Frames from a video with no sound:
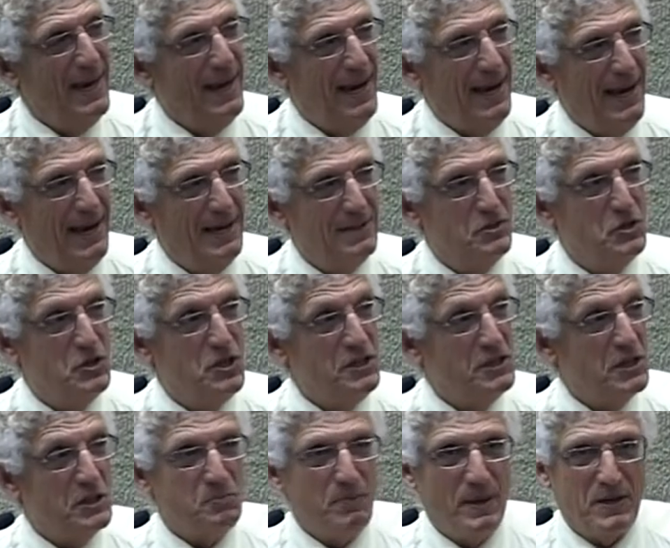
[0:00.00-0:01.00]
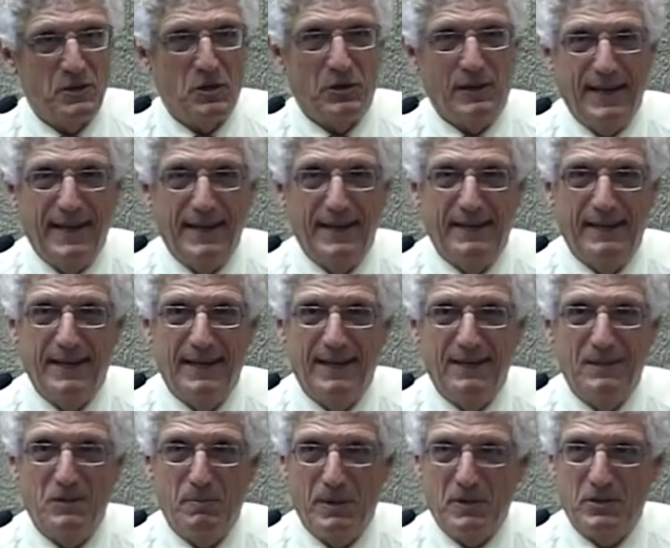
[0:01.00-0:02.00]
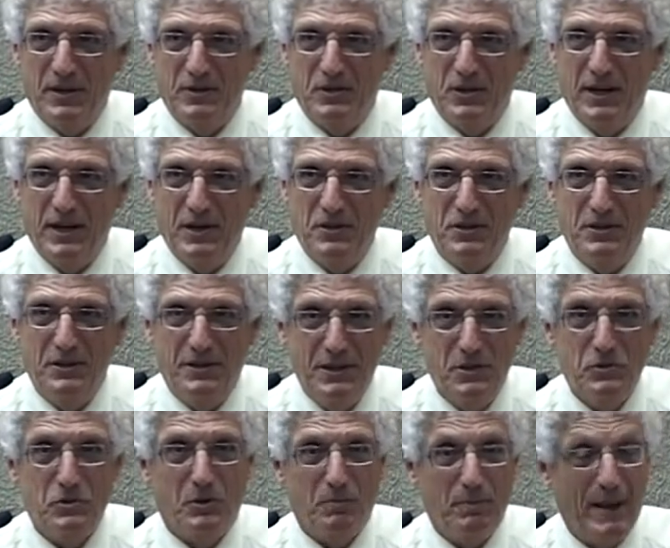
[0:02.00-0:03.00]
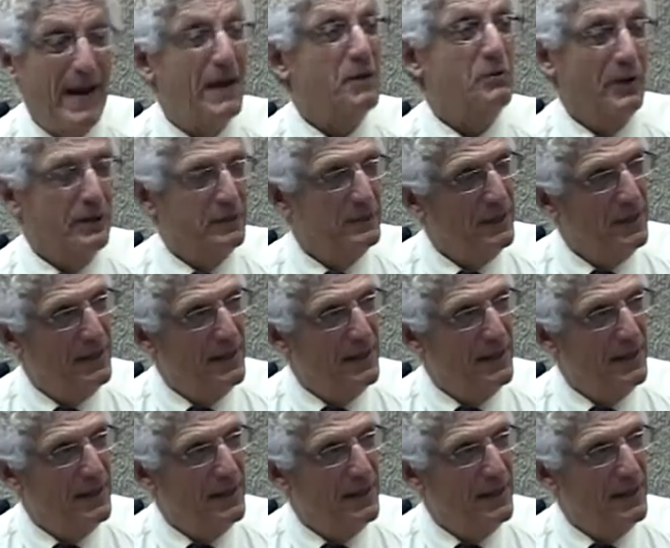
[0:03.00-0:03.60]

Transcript: And she's a special education teacher background.